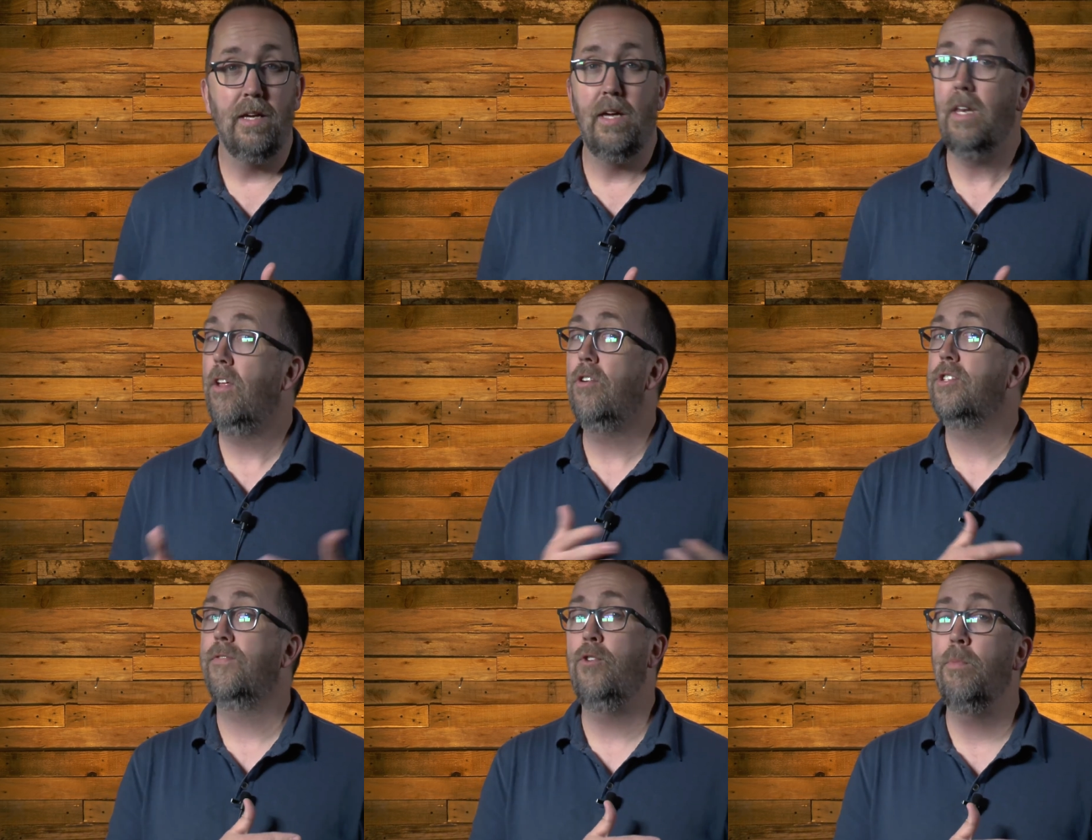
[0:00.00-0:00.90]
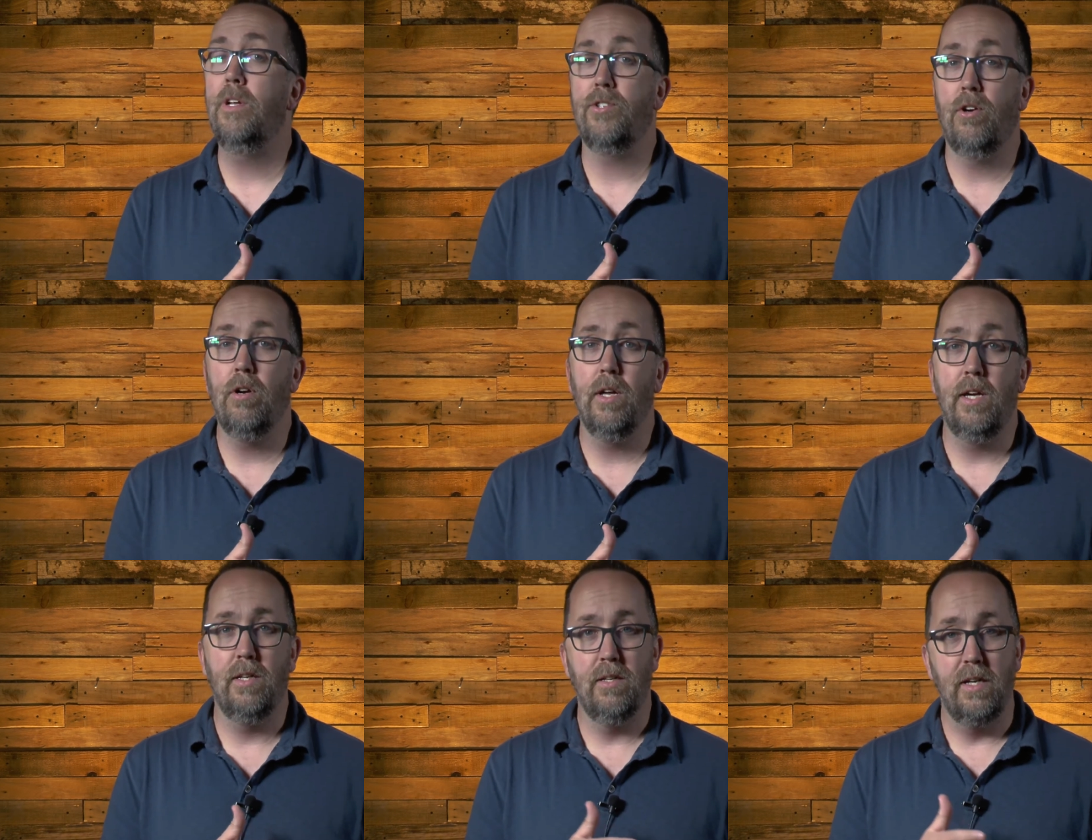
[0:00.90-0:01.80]
Getting there just a few minutes
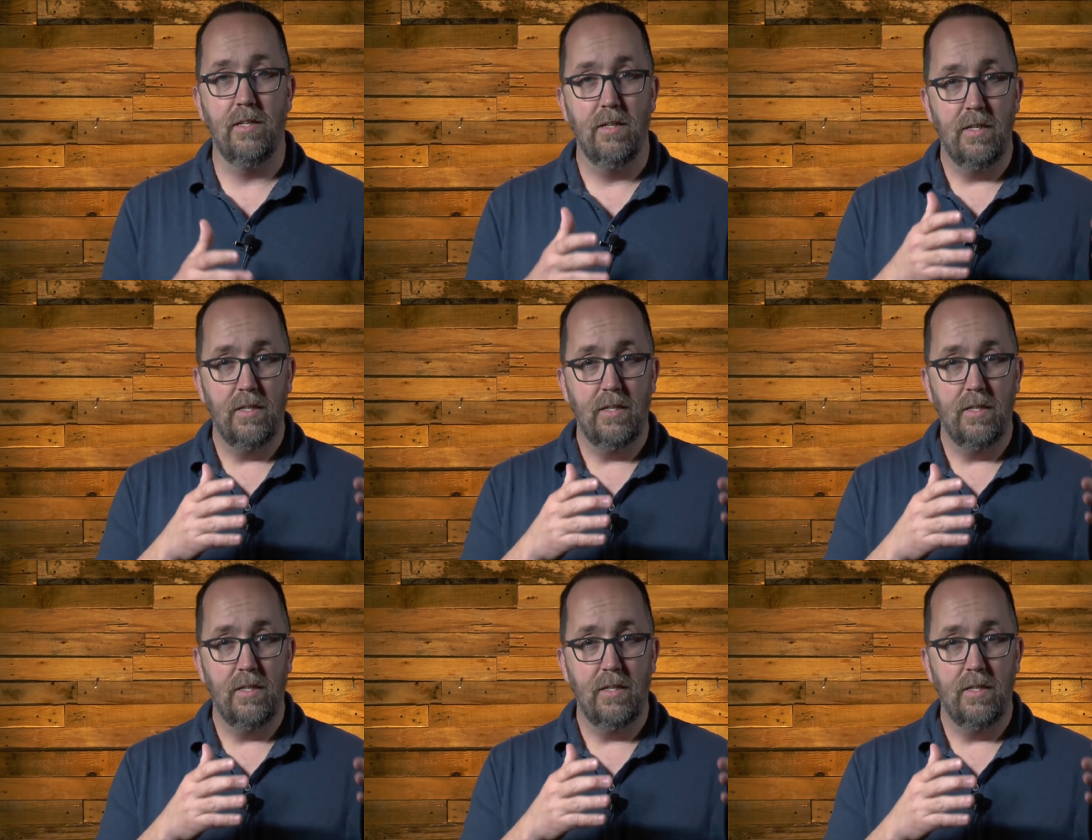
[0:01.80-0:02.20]
early and